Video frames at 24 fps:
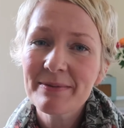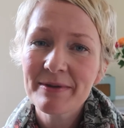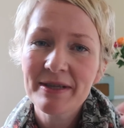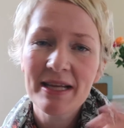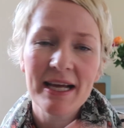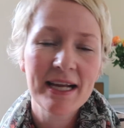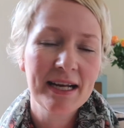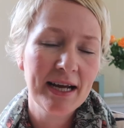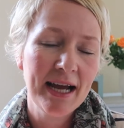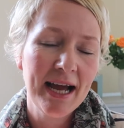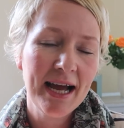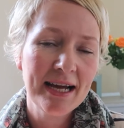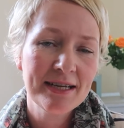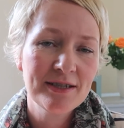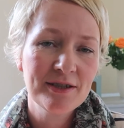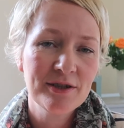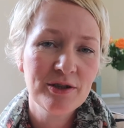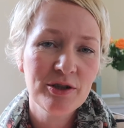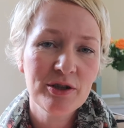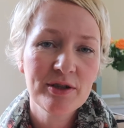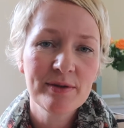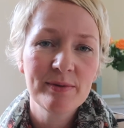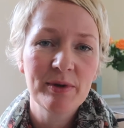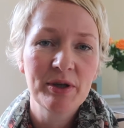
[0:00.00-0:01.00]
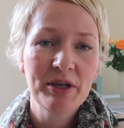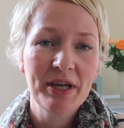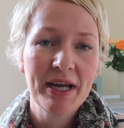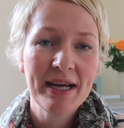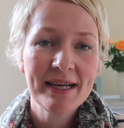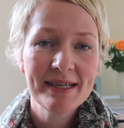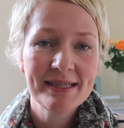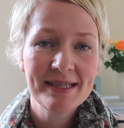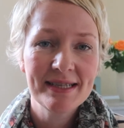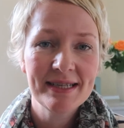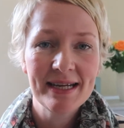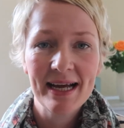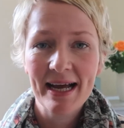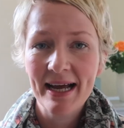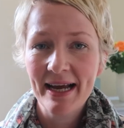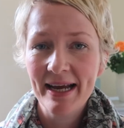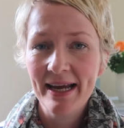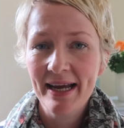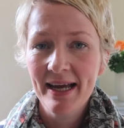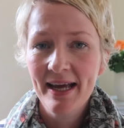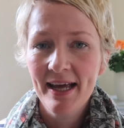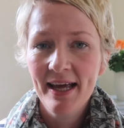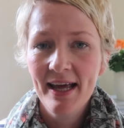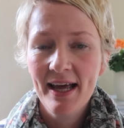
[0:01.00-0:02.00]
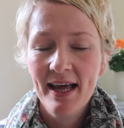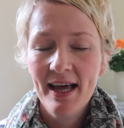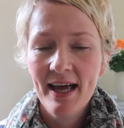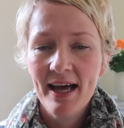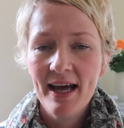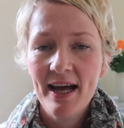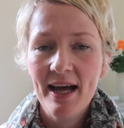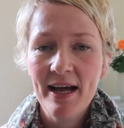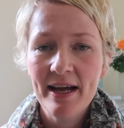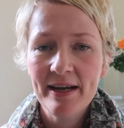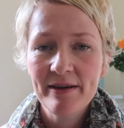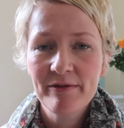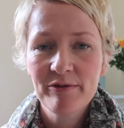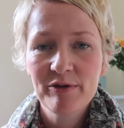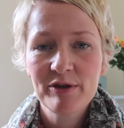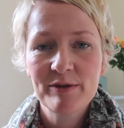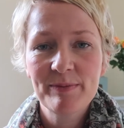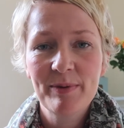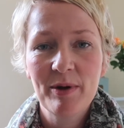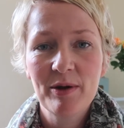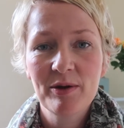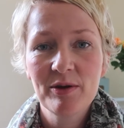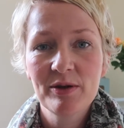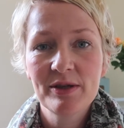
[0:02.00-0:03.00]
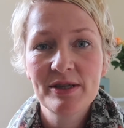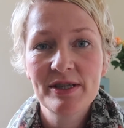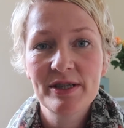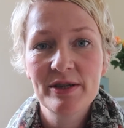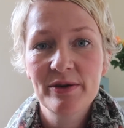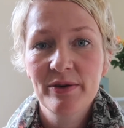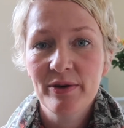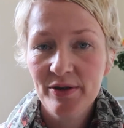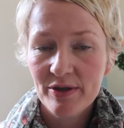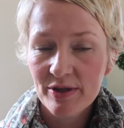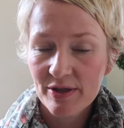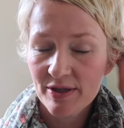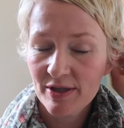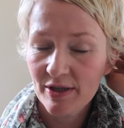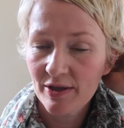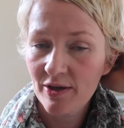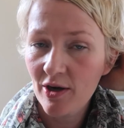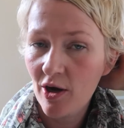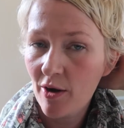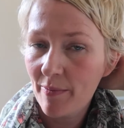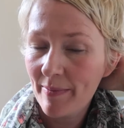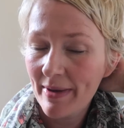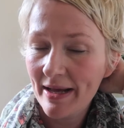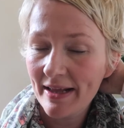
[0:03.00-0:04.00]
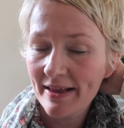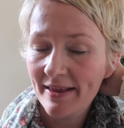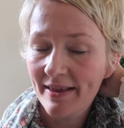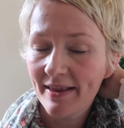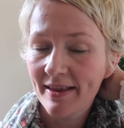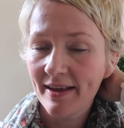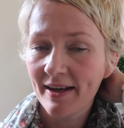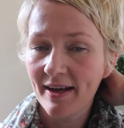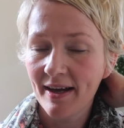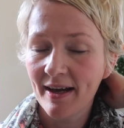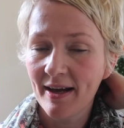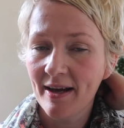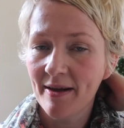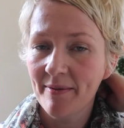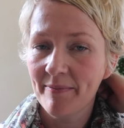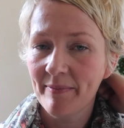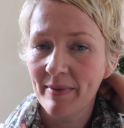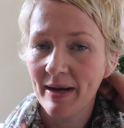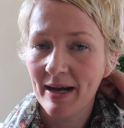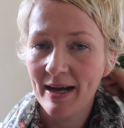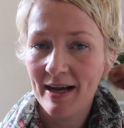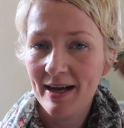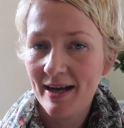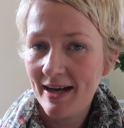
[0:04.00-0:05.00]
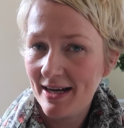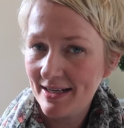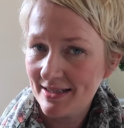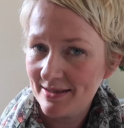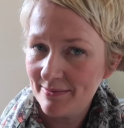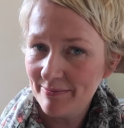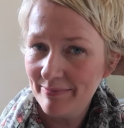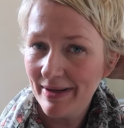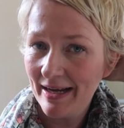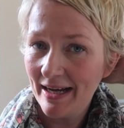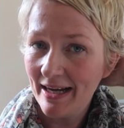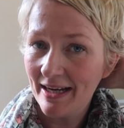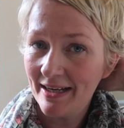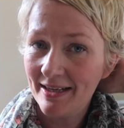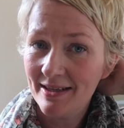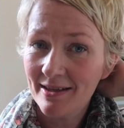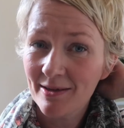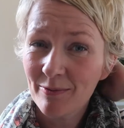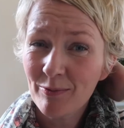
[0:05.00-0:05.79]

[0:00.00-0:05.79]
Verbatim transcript: but then I had another one yesterday uh, in response to just a comment that um, Adam made.